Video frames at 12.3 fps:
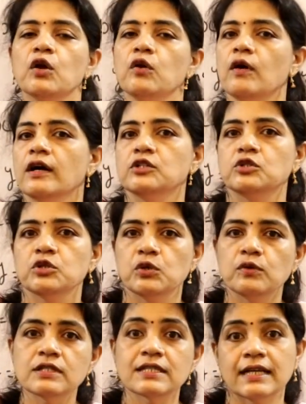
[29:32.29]
you have to
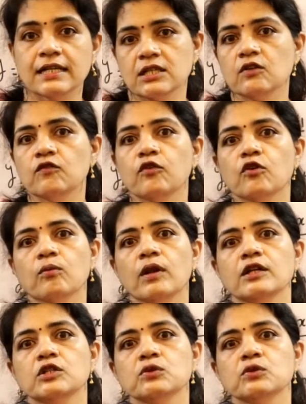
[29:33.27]
use section formula